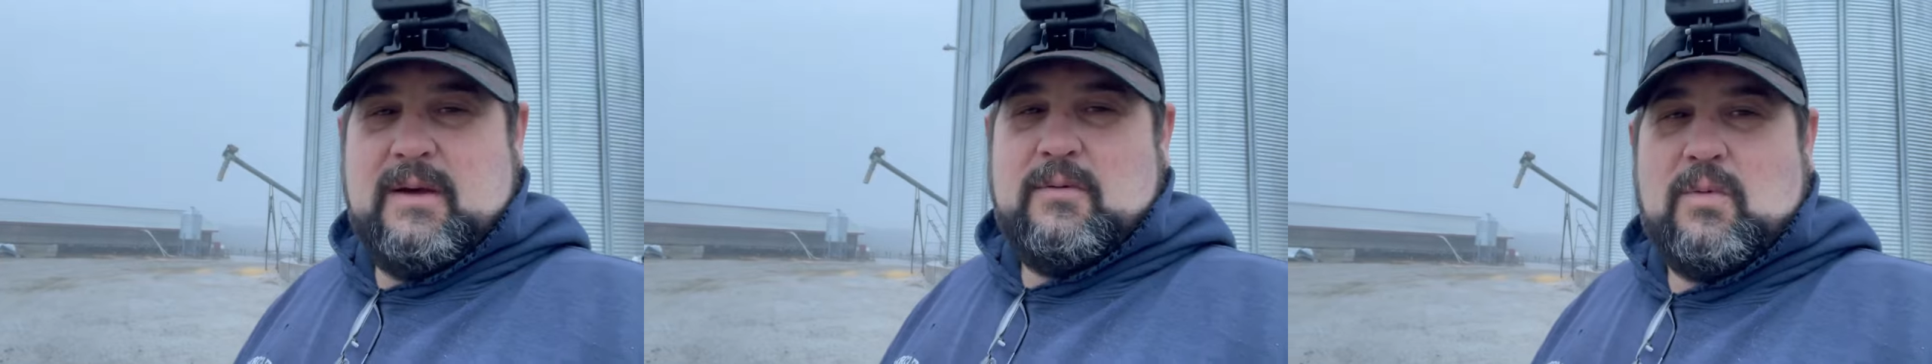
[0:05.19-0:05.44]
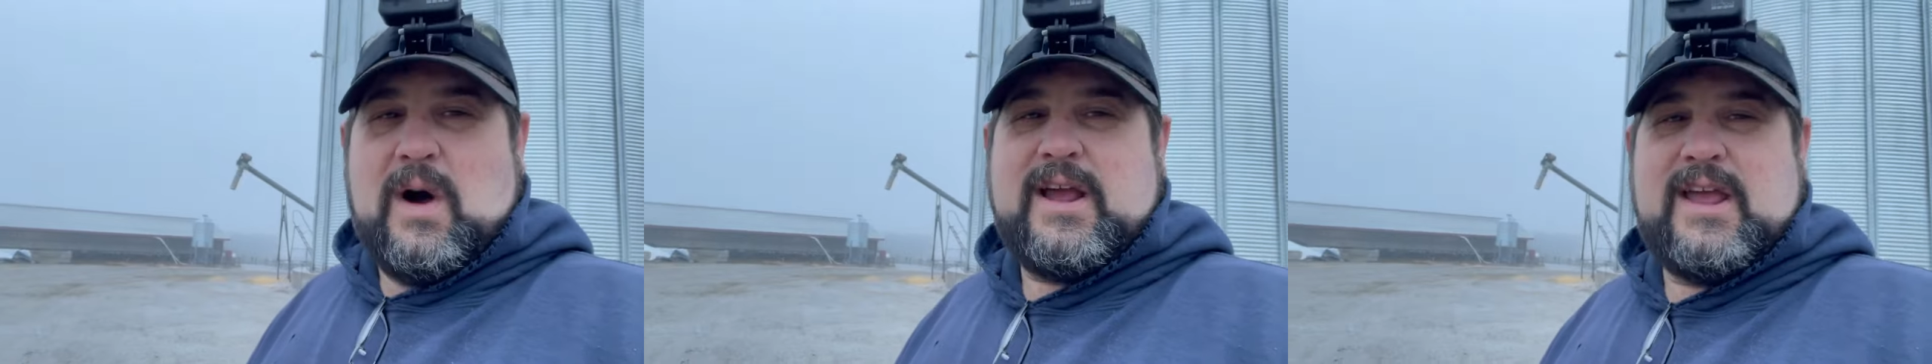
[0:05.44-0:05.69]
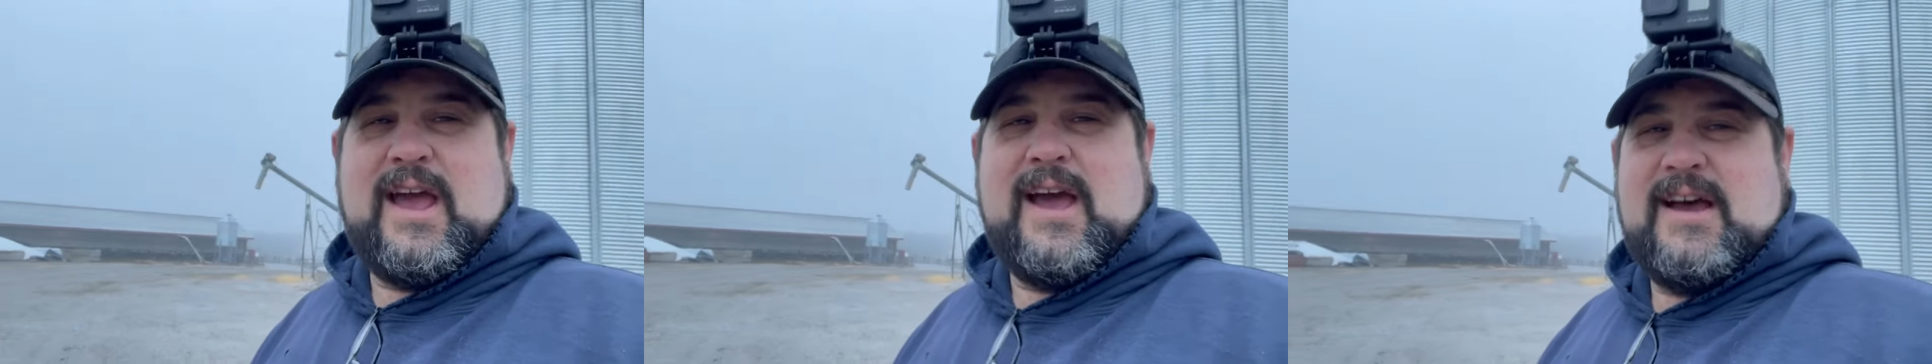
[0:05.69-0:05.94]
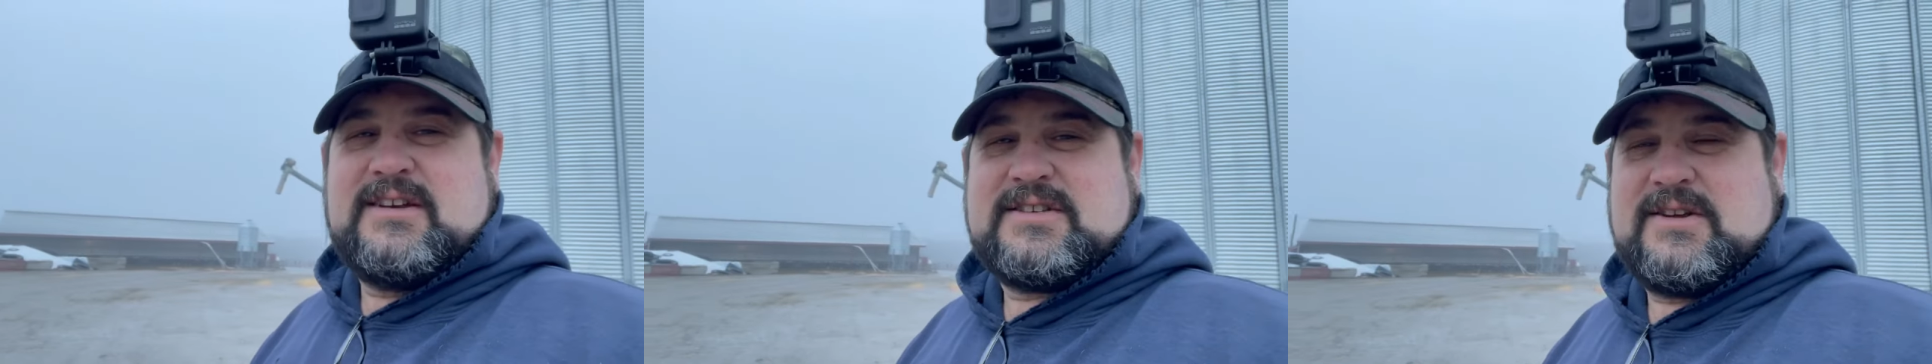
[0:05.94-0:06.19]
Why, you
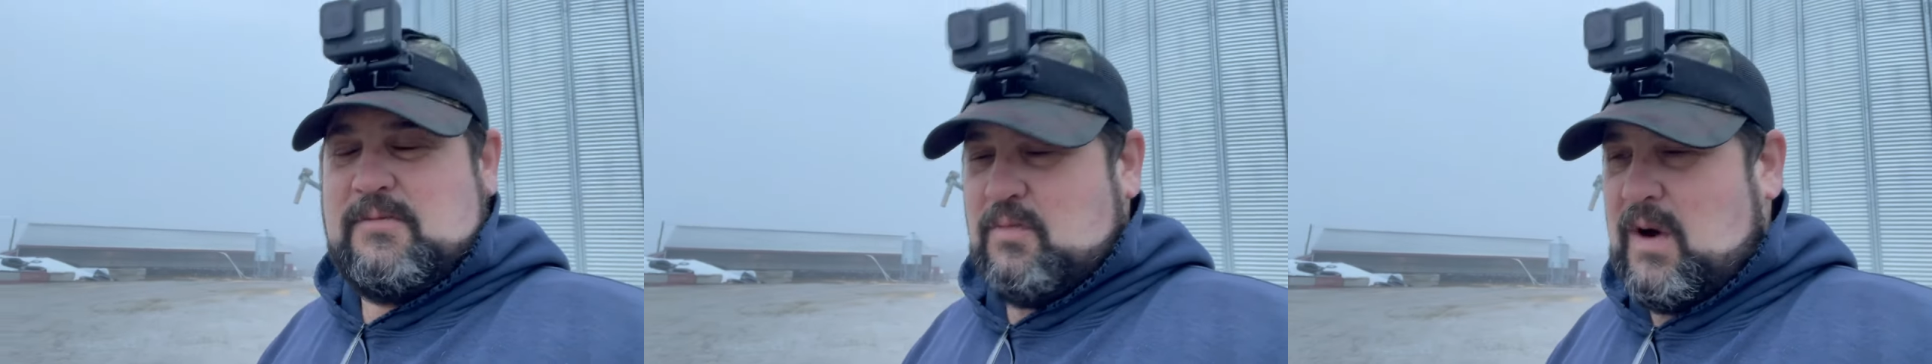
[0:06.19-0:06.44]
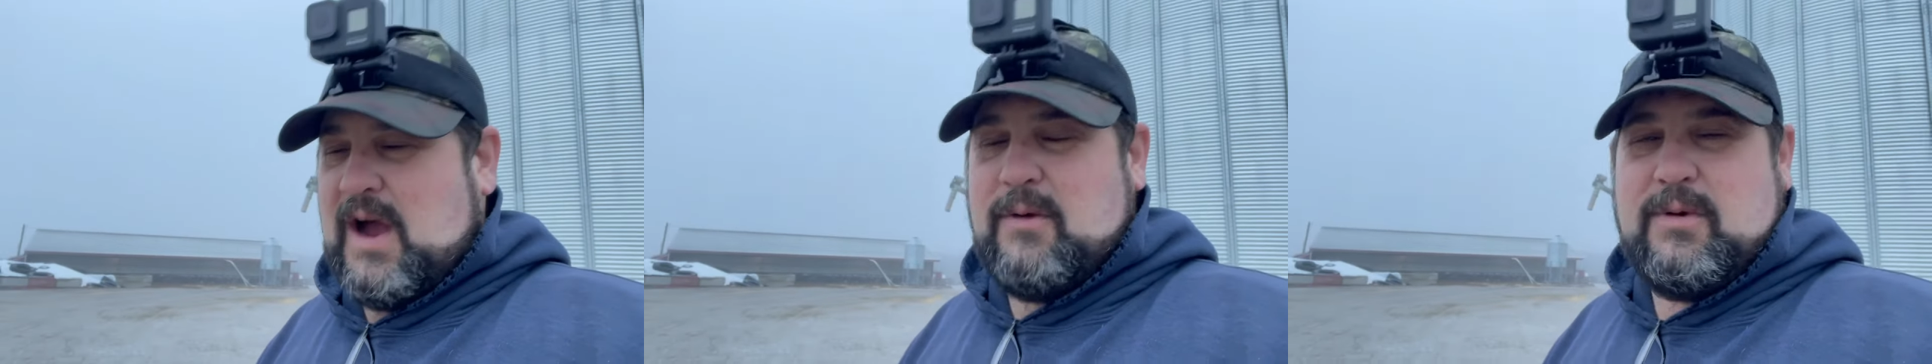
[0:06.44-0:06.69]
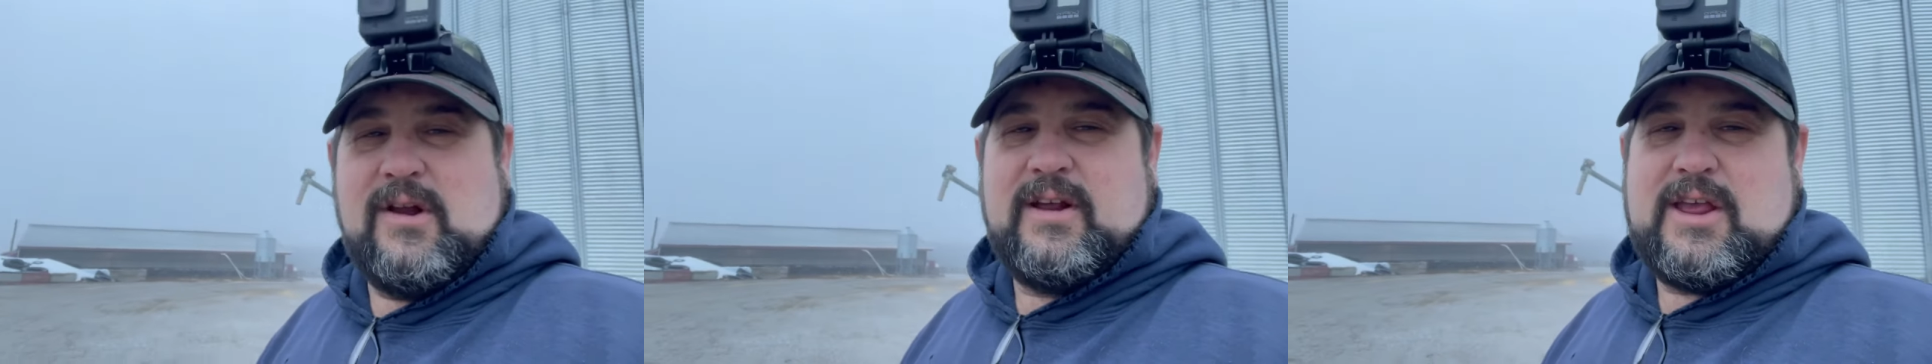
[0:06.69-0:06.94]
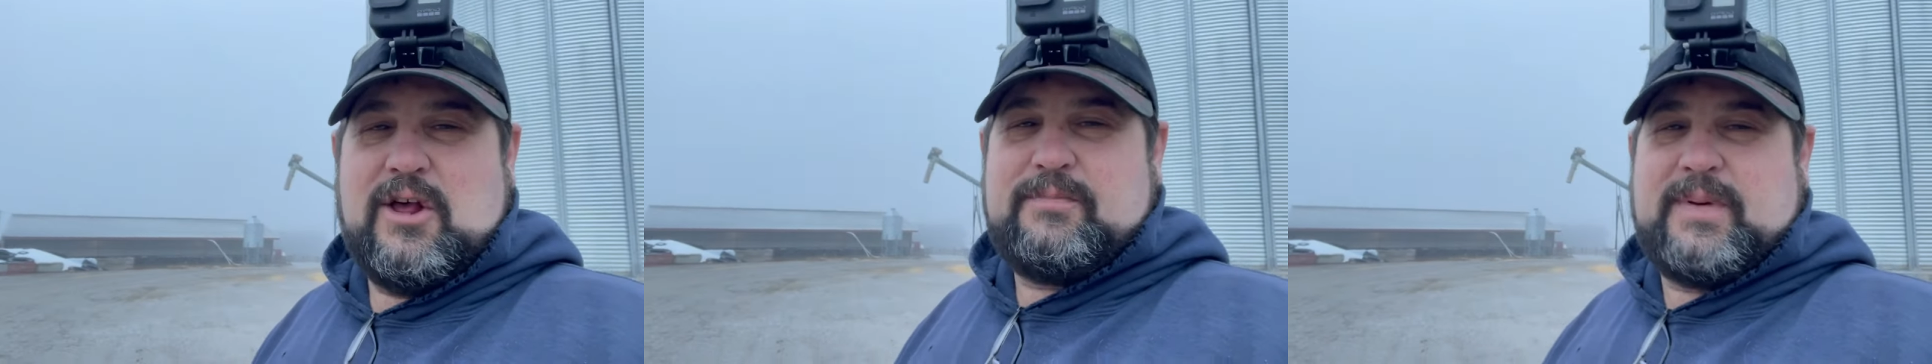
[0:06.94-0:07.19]
ask? Why are we going to
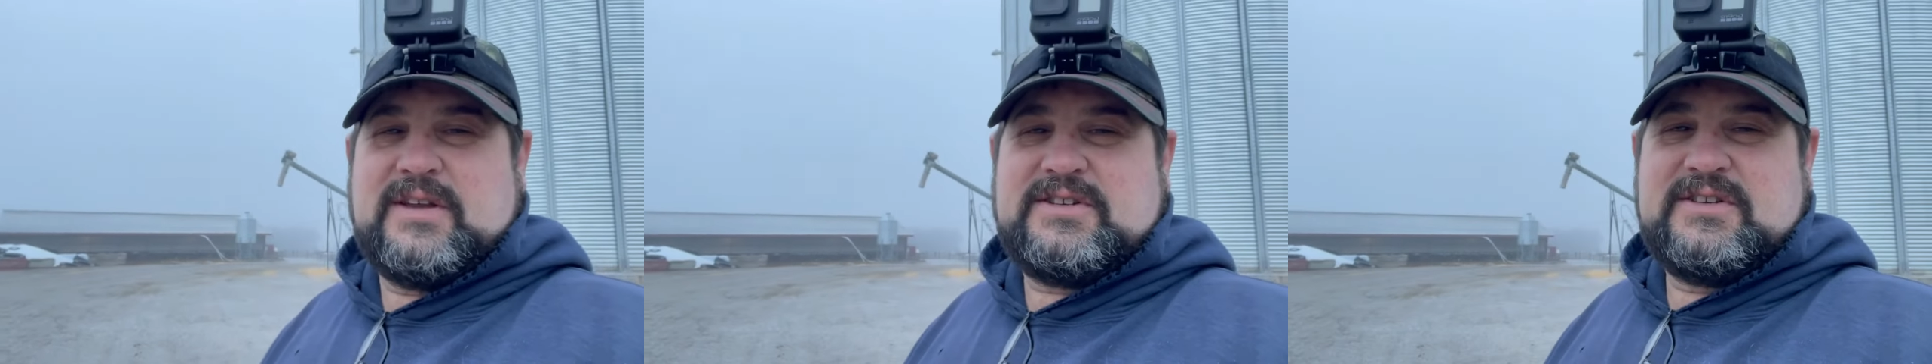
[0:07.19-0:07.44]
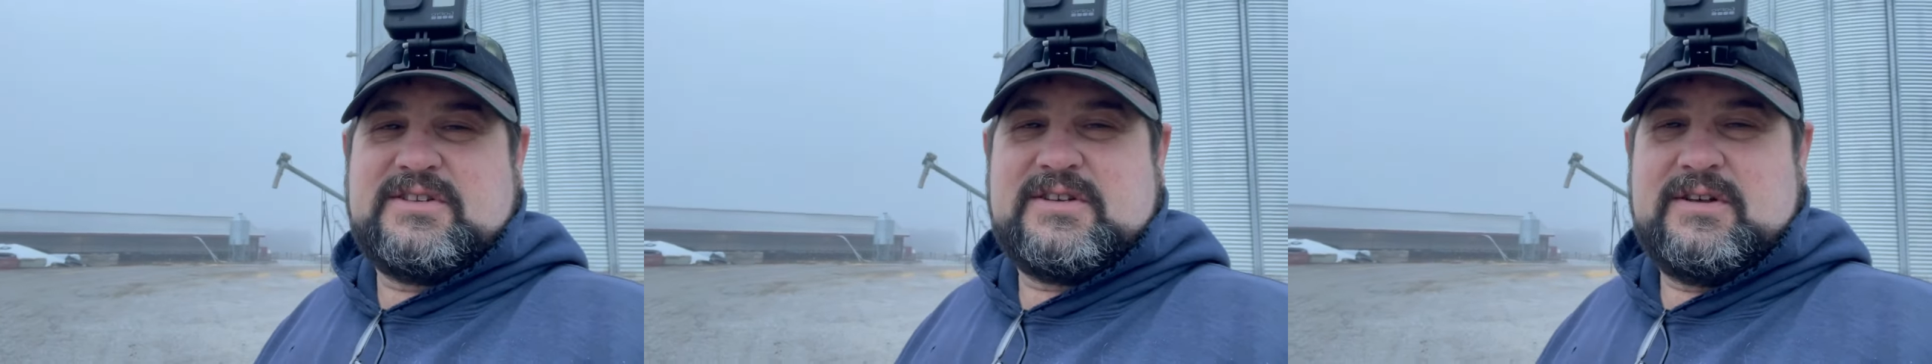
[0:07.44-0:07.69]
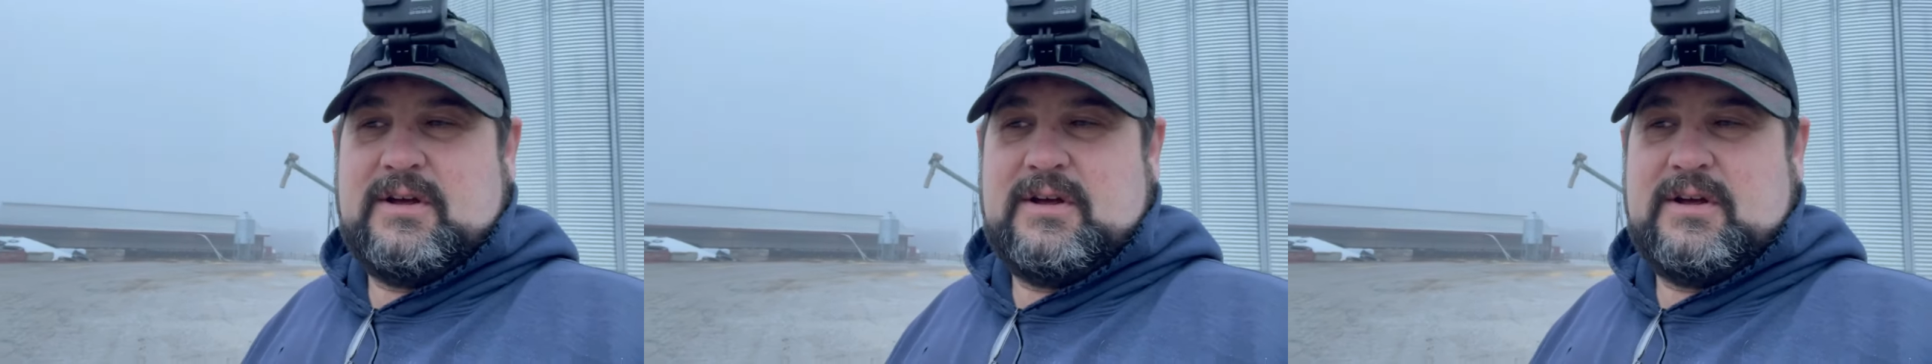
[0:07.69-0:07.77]
kill pigeons?